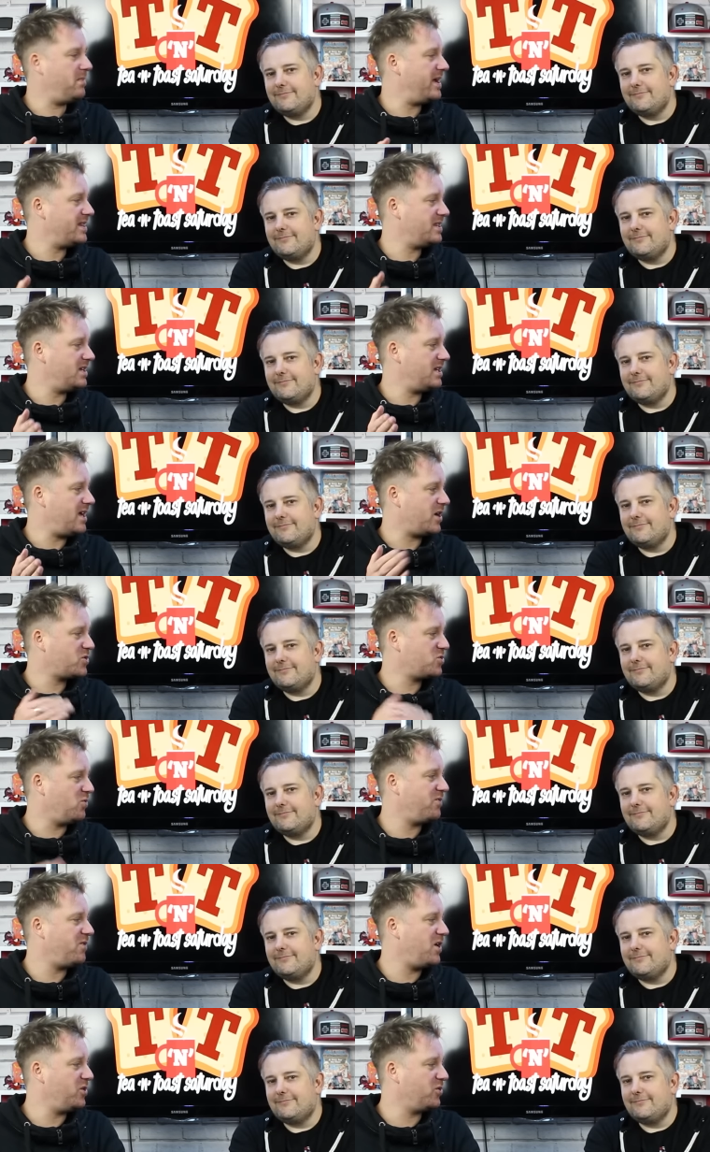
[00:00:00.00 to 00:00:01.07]
Speaker 1: make the actual
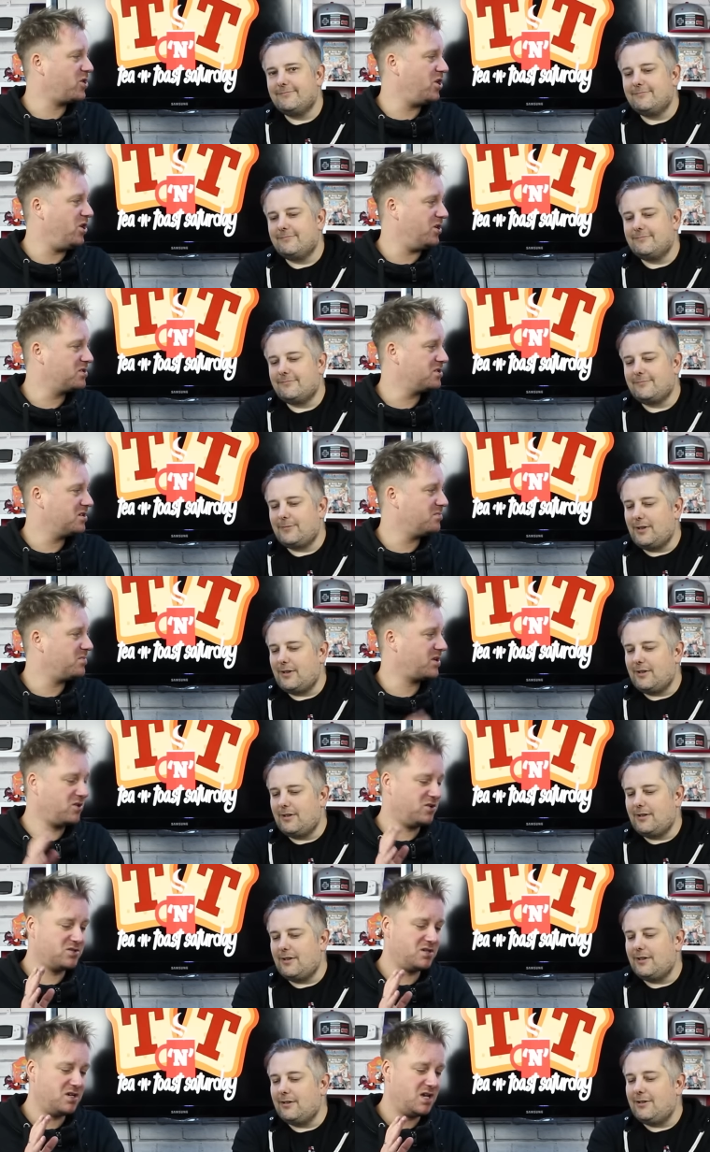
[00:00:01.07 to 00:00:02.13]
final cut
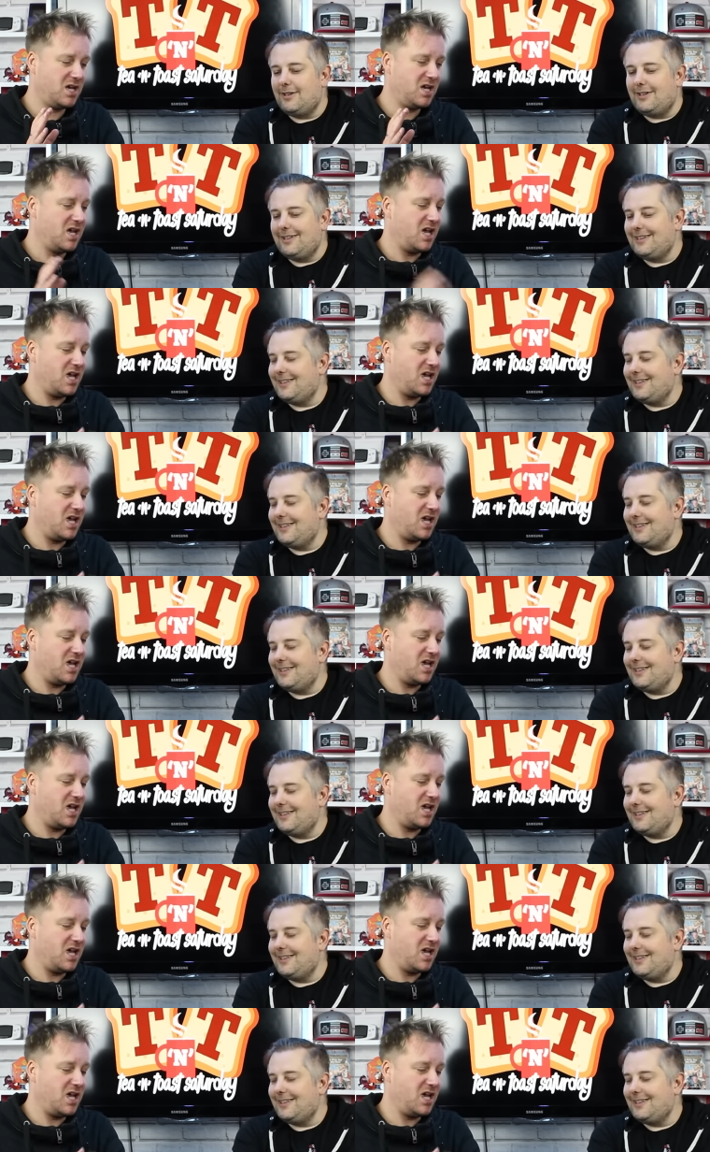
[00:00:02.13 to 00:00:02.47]
because oh.